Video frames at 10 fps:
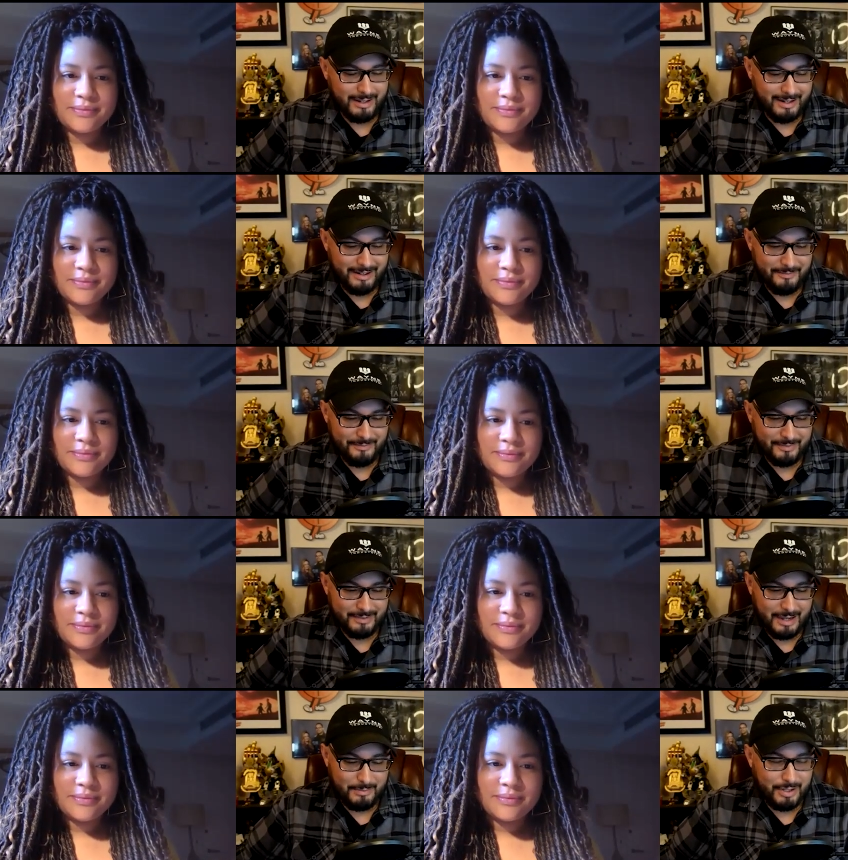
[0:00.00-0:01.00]
Speaker 1: uh,
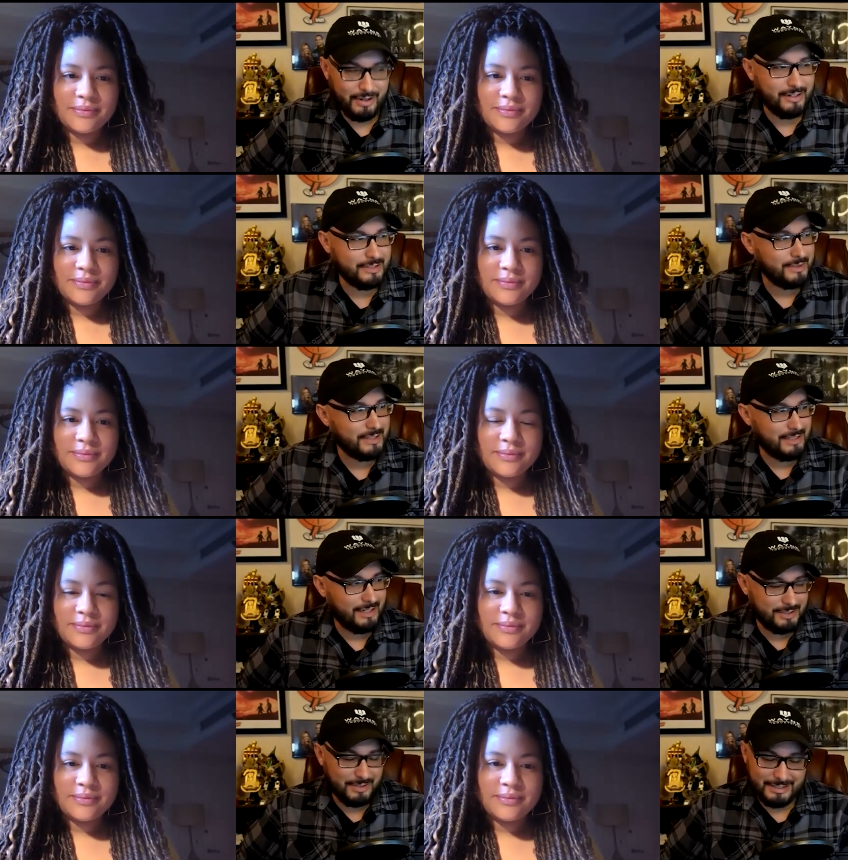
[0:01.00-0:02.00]
I'm curious, because I also
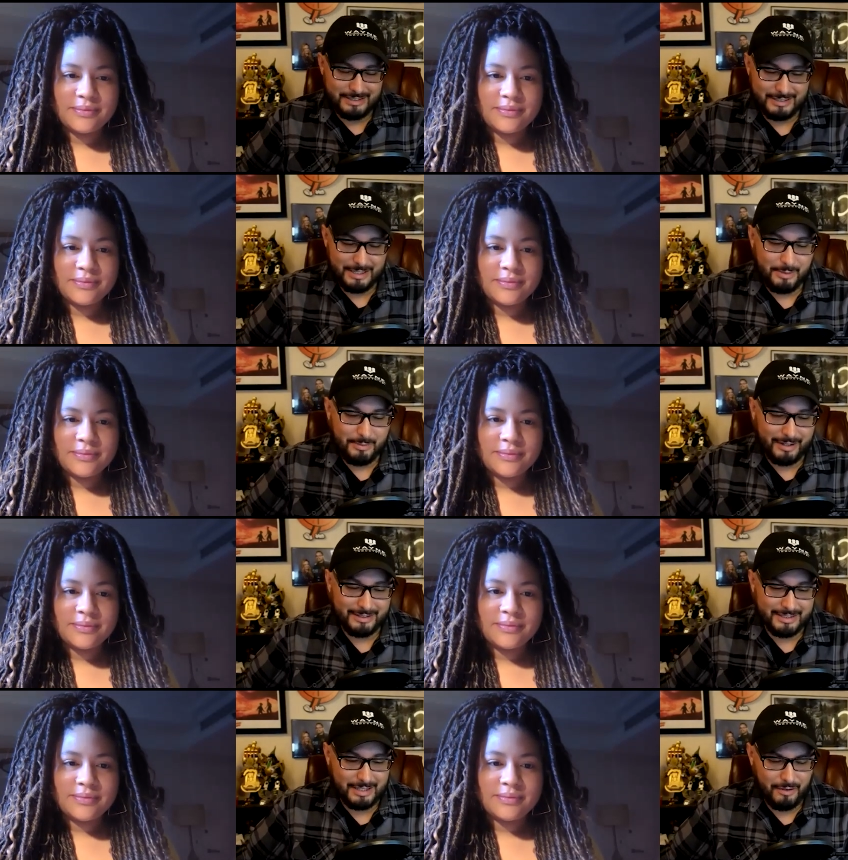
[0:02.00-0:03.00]
asked Tim about this.
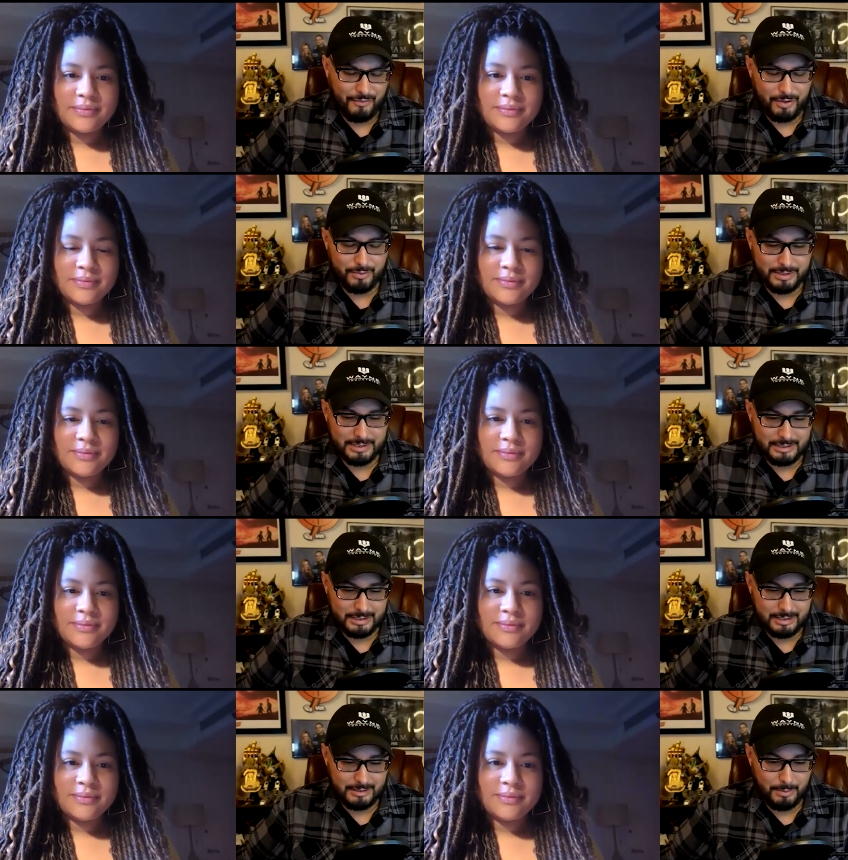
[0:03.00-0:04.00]
How fun was it to
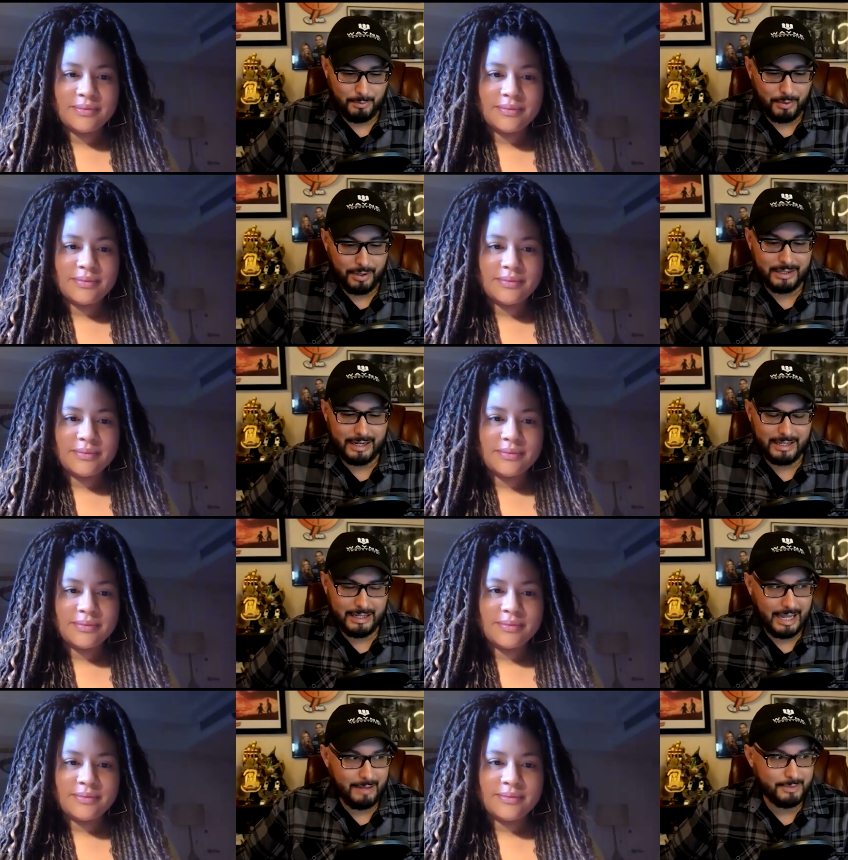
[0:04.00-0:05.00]
to bring that game